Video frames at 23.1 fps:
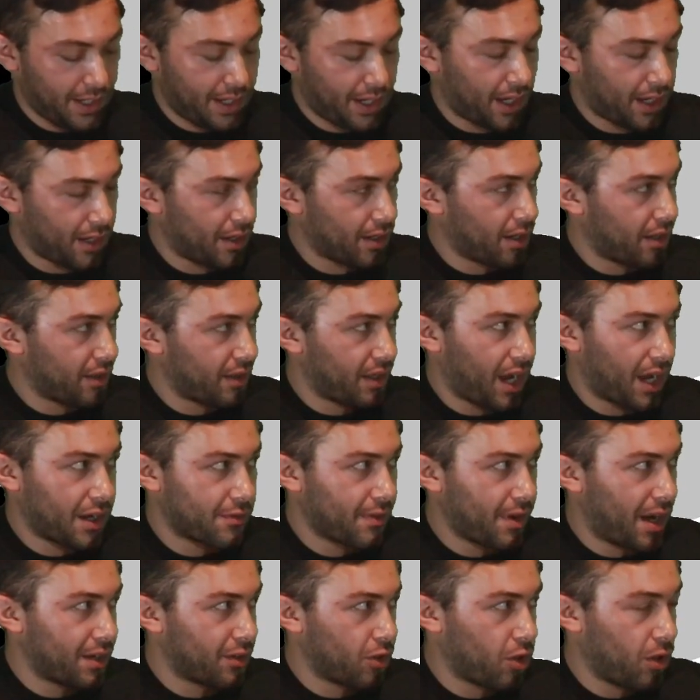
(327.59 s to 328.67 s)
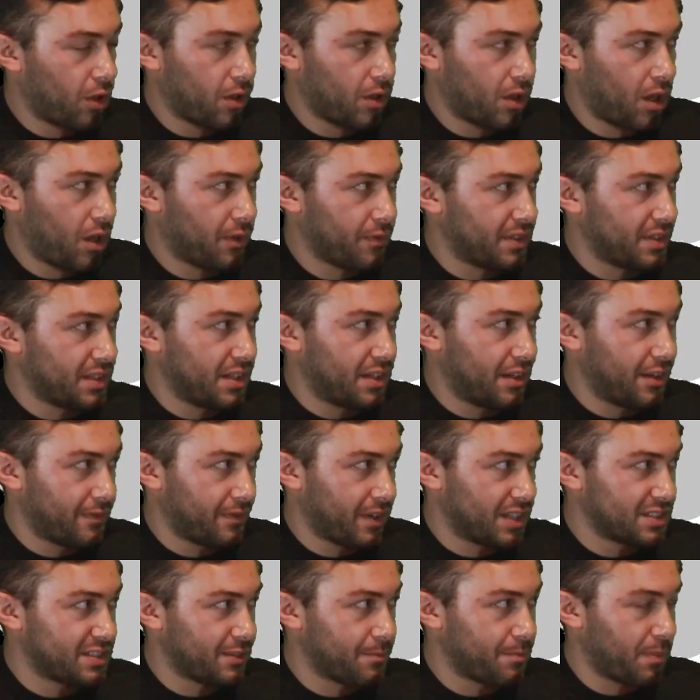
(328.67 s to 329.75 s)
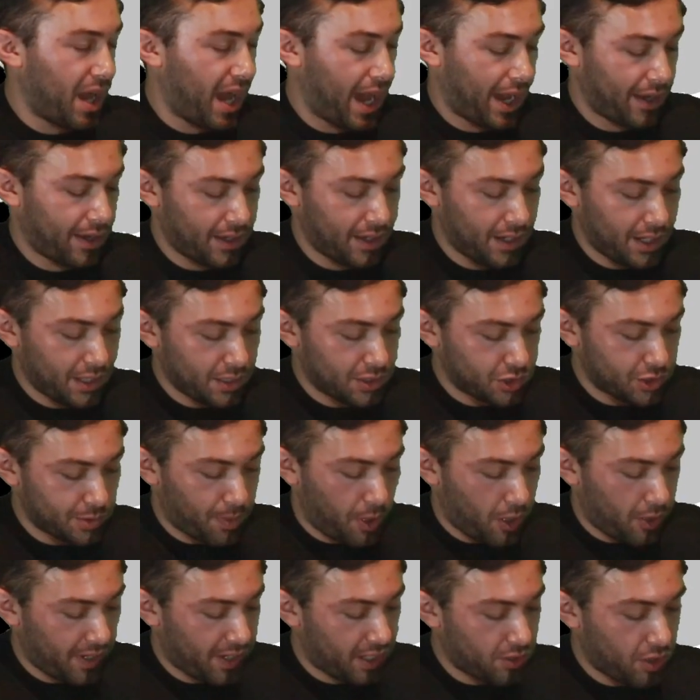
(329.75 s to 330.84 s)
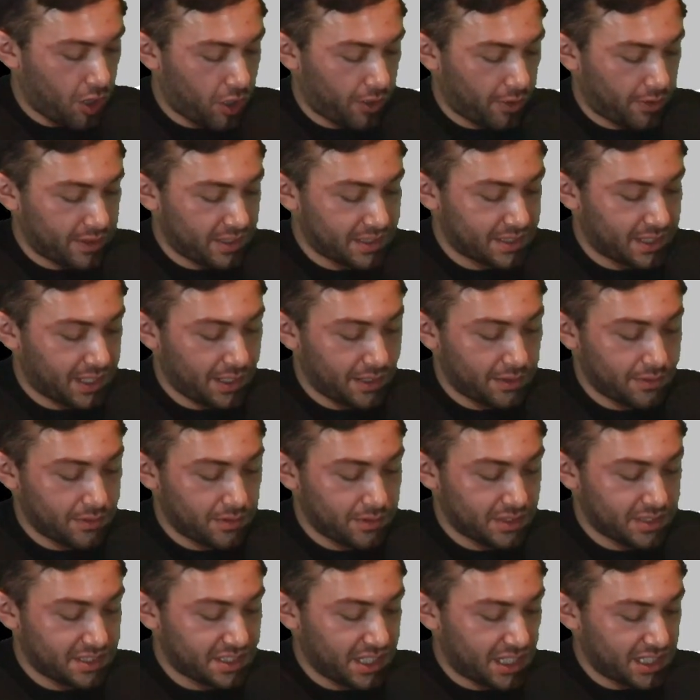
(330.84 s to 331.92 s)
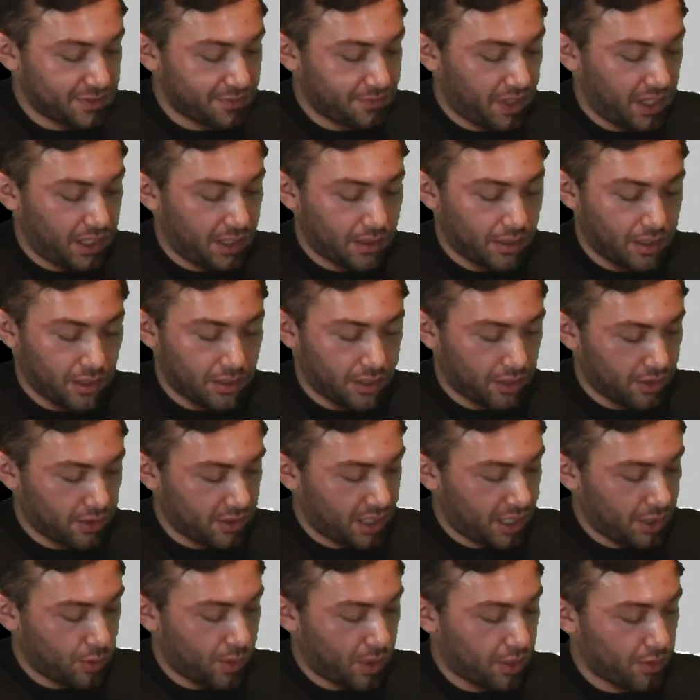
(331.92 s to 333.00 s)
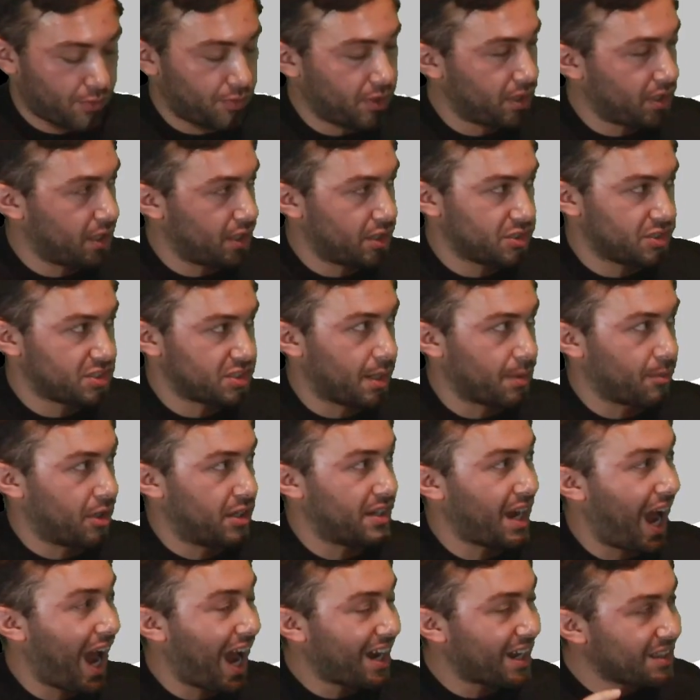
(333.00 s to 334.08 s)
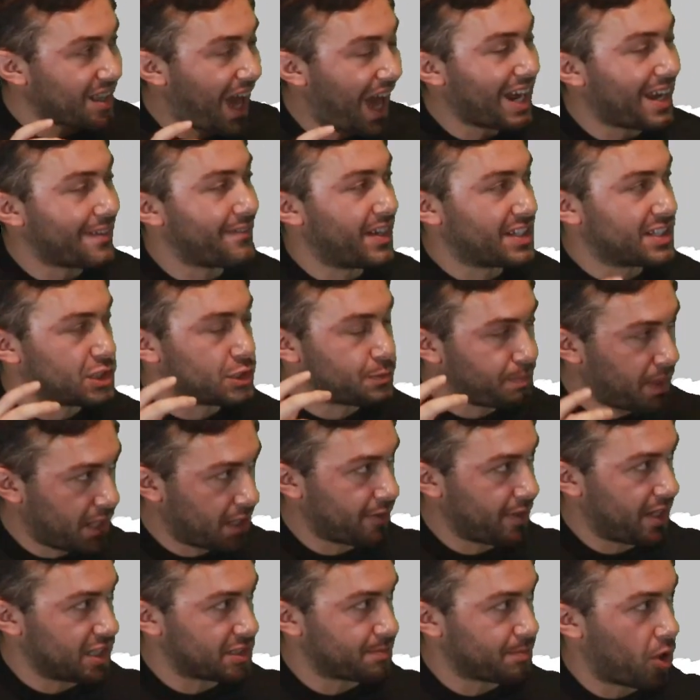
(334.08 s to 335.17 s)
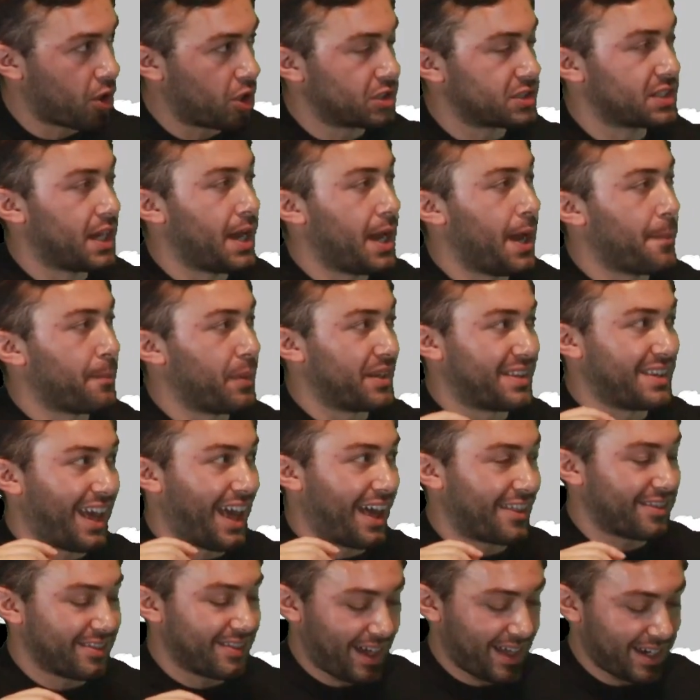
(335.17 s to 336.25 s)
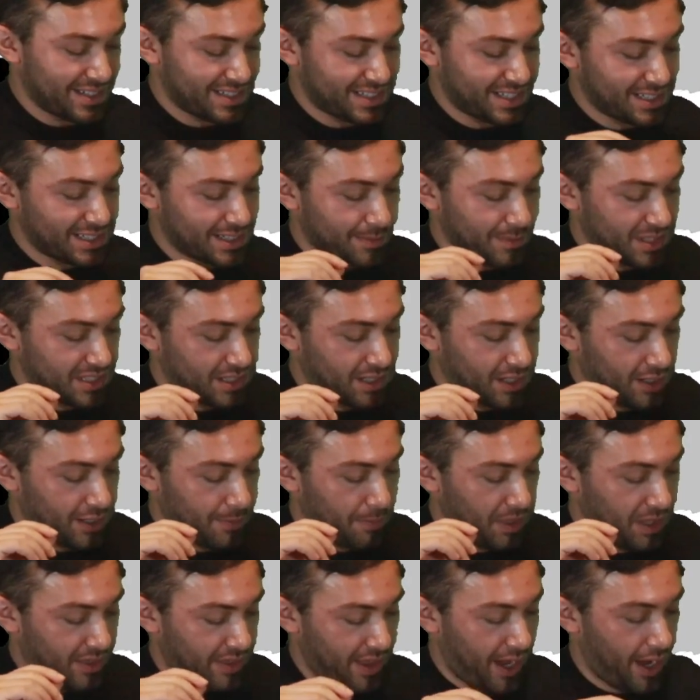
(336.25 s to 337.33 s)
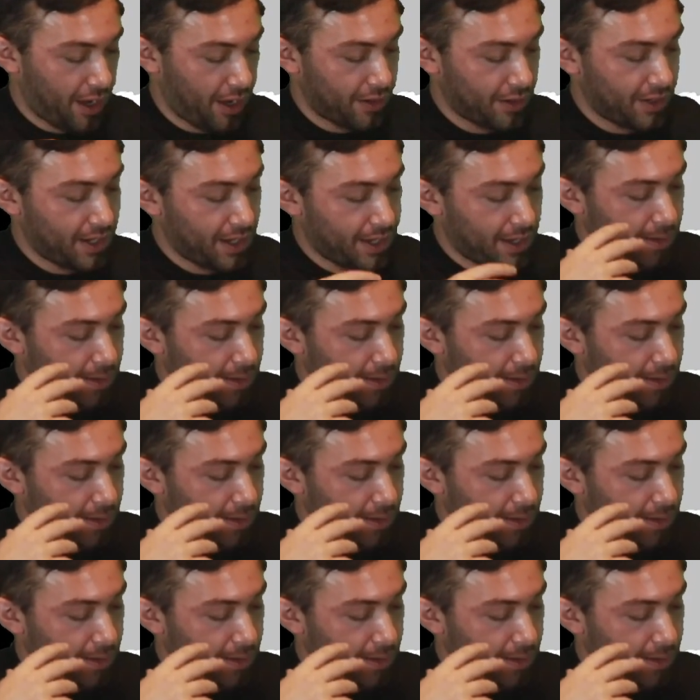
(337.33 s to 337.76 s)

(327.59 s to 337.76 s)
And another guy to round it all off in the defensive back, Jabari Clark. This kid, 6 feet, another kid who had a really good summer. Not a lot of experience, Mars, but the athleticism is going to be there.